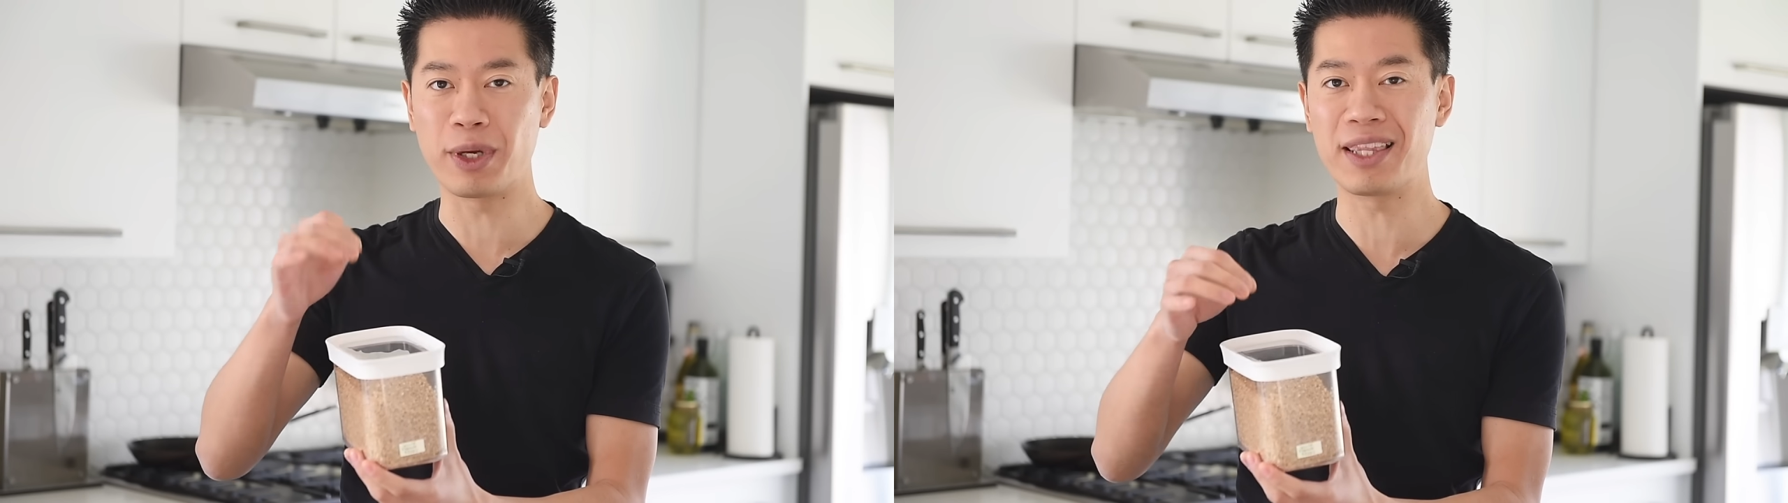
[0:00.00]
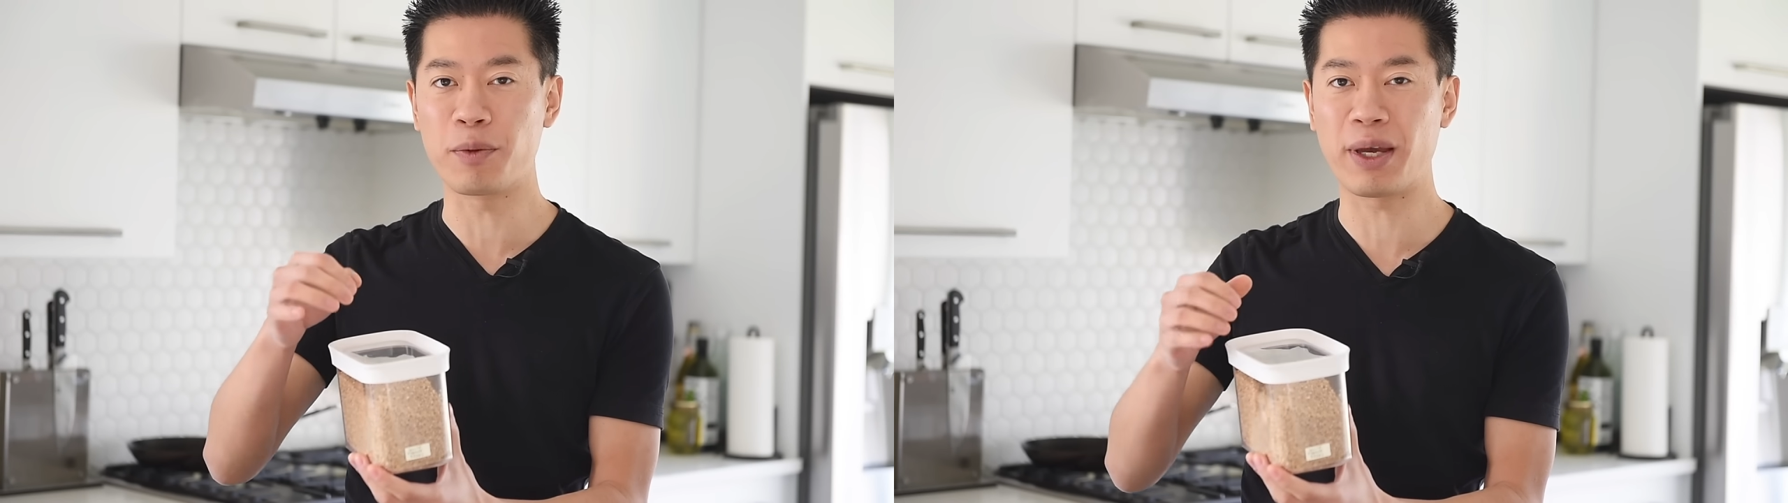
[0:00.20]

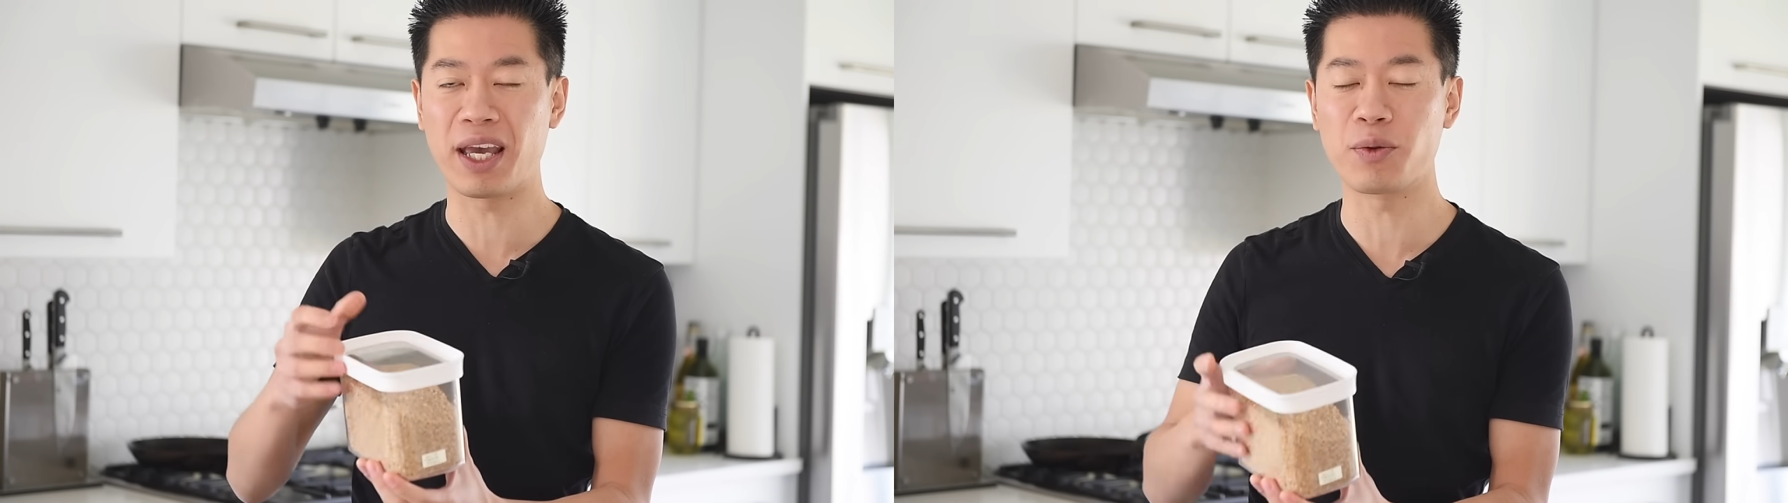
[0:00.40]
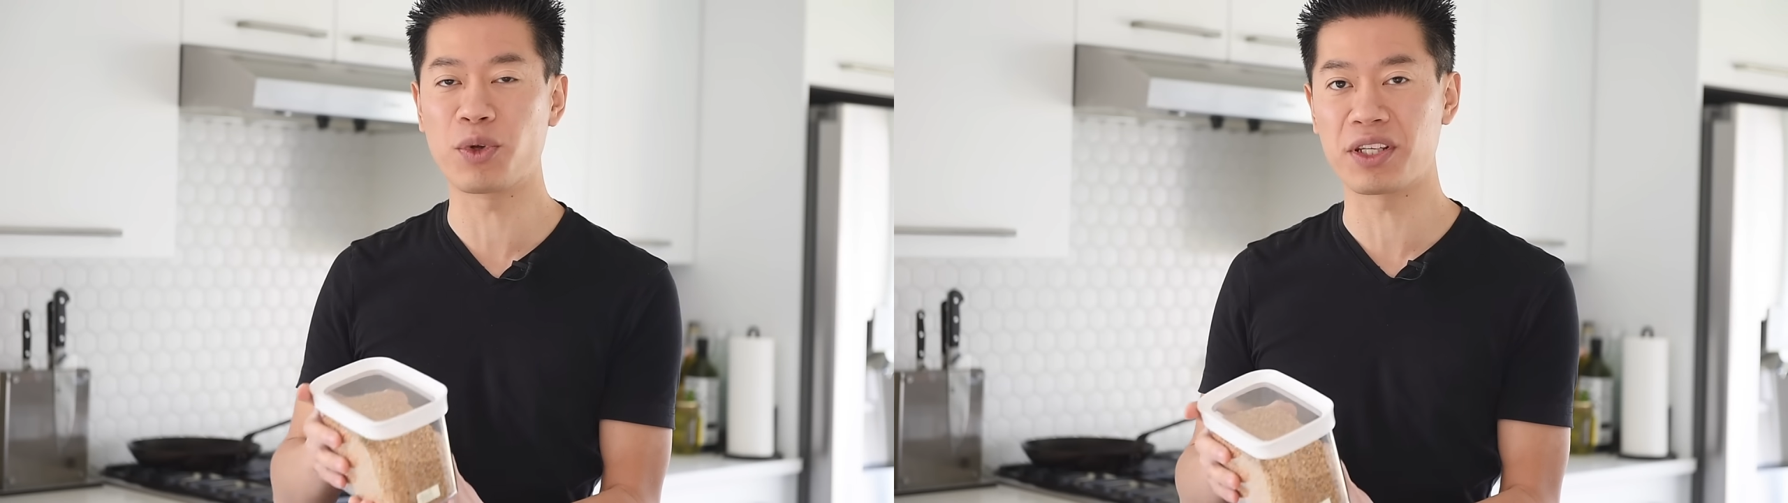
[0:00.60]
in the
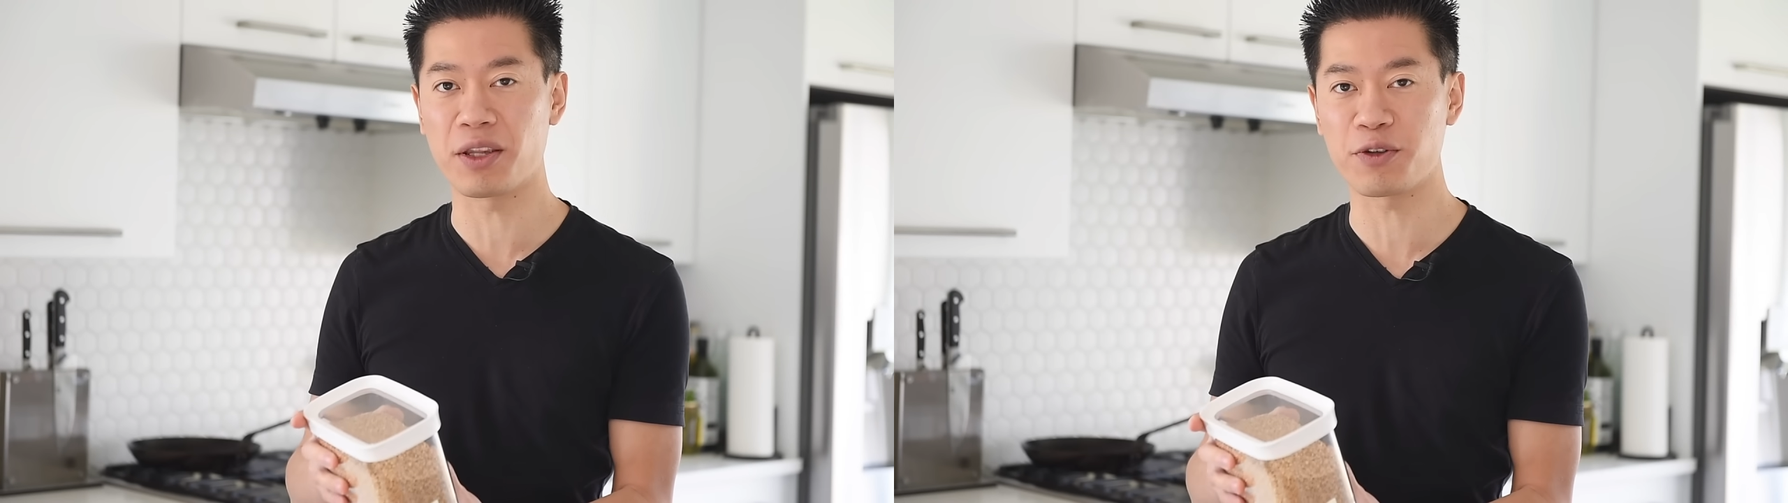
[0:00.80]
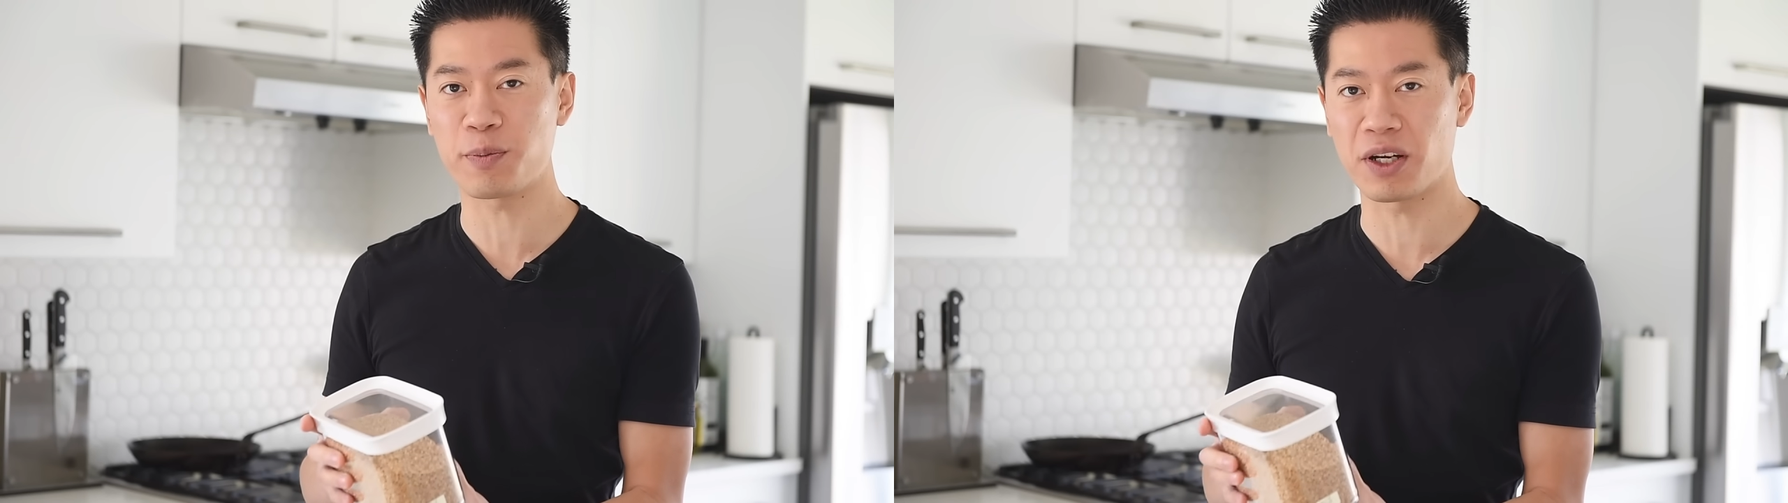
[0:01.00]
pan with the
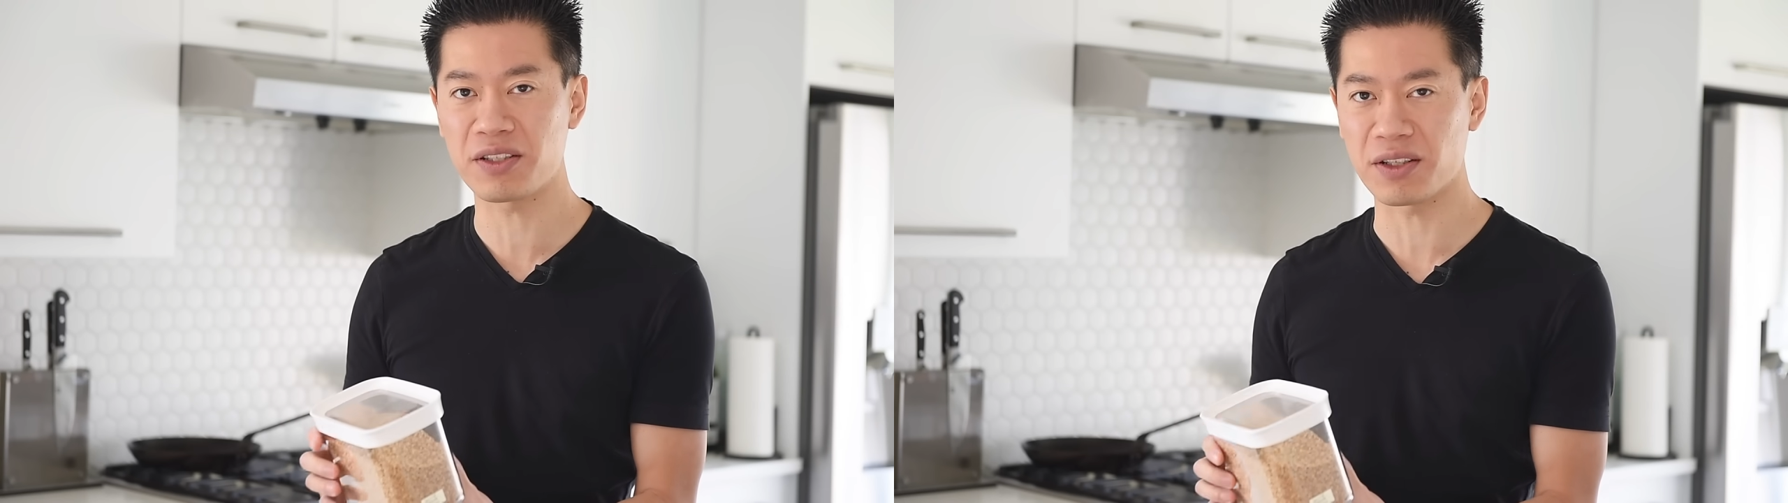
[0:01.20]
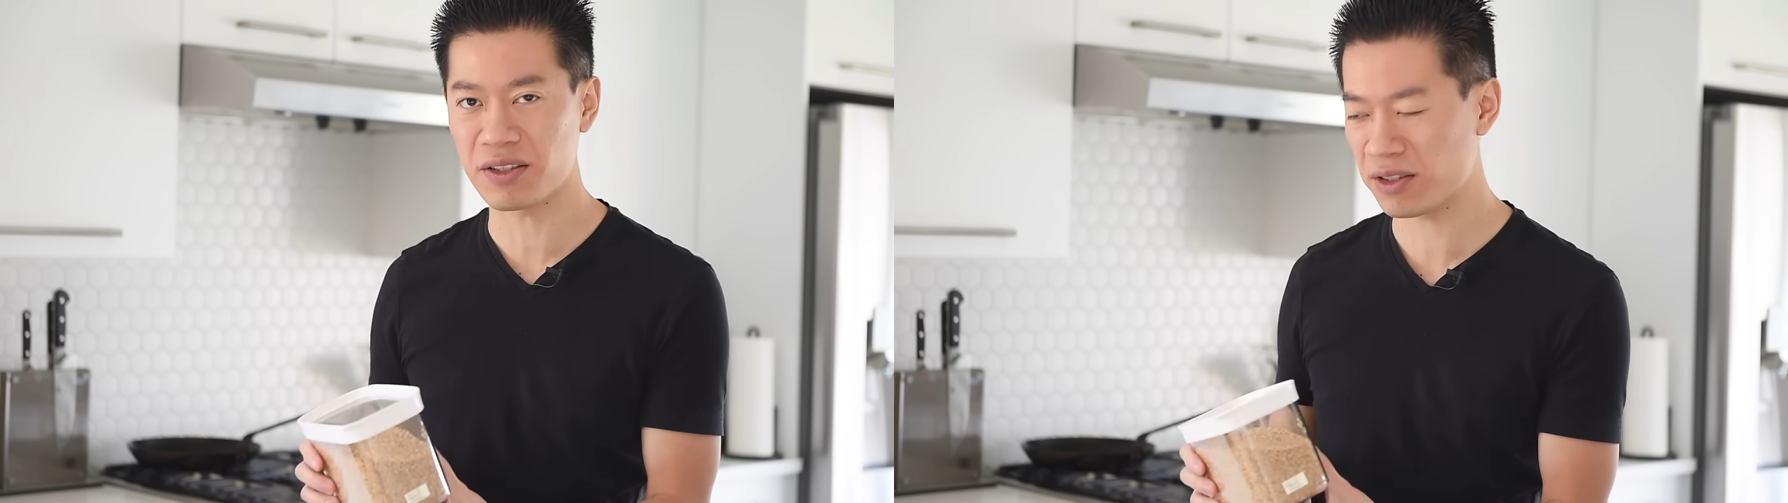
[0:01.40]
other
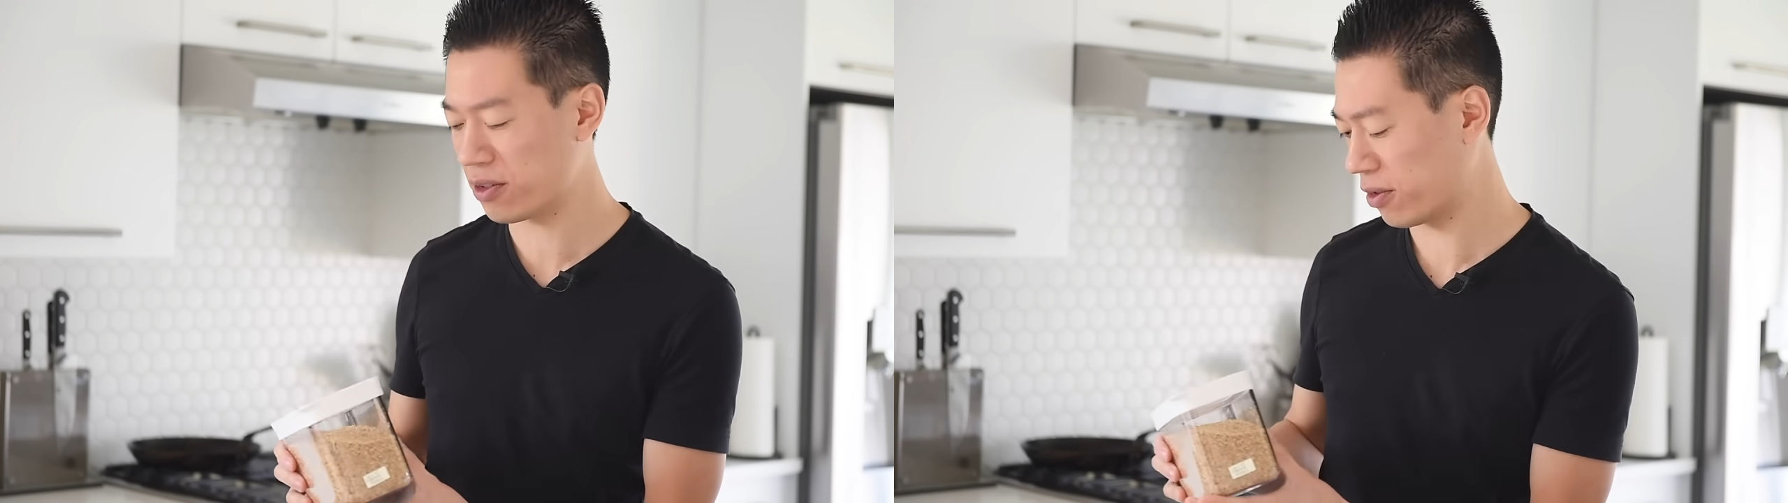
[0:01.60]
spices.